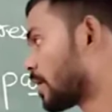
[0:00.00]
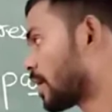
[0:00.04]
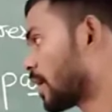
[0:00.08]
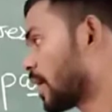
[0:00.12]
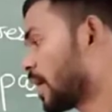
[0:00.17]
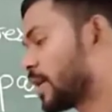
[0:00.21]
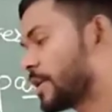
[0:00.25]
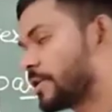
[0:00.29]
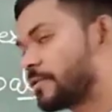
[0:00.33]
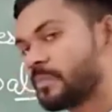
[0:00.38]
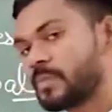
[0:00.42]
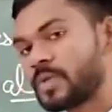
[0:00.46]

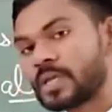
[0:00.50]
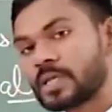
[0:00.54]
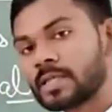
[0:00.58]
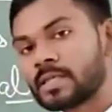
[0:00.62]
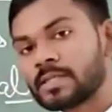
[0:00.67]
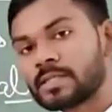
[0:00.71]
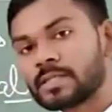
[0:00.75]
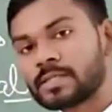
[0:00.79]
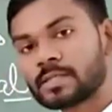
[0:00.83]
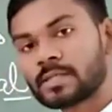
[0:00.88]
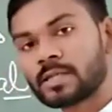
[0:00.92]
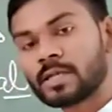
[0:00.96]
Rate
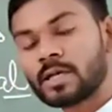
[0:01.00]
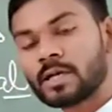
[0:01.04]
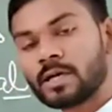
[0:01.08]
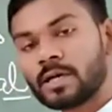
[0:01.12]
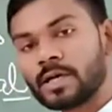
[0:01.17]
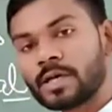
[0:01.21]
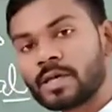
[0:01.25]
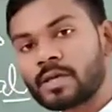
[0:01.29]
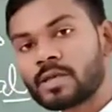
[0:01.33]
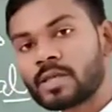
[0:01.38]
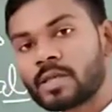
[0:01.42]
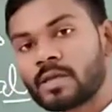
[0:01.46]
means
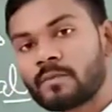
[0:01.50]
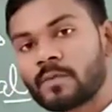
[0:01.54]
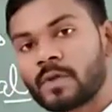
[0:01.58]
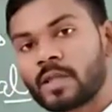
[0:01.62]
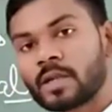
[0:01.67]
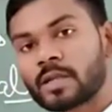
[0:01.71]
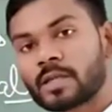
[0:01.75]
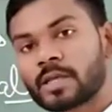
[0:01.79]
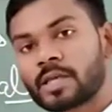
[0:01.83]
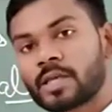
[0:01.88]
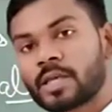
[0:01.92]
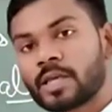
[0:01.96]
he
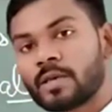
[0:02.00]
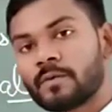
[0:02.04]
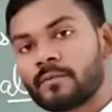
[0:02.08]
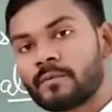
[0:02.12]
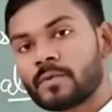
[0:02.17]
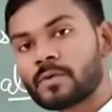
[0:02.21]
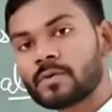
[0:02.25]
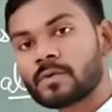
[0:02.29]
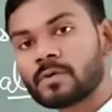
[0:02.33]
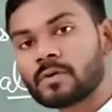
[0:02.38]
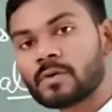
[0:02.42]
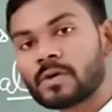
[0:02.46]
will give
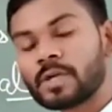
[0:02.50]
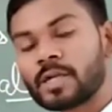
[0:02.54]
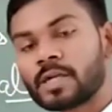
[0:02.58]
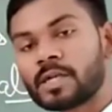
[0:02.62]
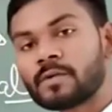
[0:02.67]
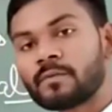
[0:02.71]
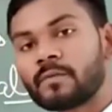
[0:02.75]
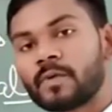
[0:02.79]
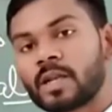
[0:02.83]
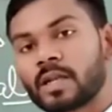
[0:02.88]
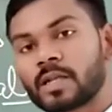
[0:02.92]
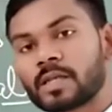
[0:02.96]
you, it
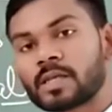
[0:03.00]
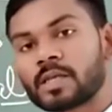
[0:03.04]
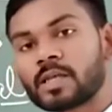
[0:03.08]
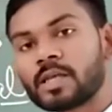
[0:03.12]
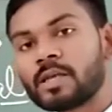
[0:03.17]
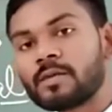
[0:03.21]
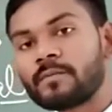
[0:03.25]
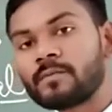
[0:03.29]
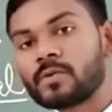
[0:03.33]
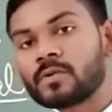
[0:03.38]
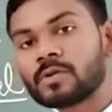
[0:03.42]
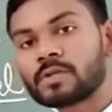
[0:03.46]
will
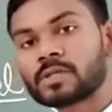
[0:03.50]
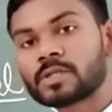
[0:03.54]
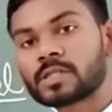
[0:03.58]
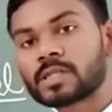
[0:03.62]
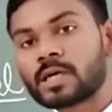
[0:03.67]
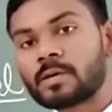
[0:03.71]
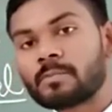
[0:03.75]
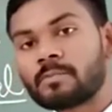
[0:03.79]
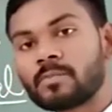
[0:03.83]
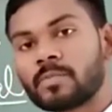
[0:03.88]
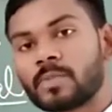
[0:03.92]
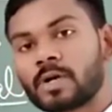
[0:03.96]
give you
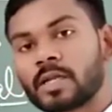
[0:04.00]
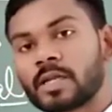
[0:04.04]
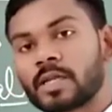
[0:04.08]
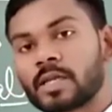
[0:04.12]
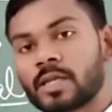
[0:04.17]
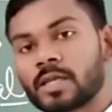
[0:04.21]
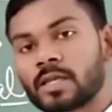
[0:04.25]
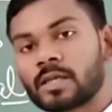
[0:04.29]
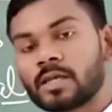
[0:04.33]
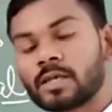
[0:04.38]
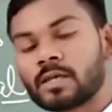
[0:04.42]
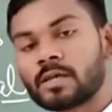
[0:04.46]
some
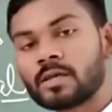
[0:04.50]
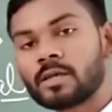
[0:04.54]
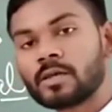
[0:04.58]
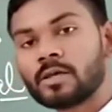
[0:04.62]
money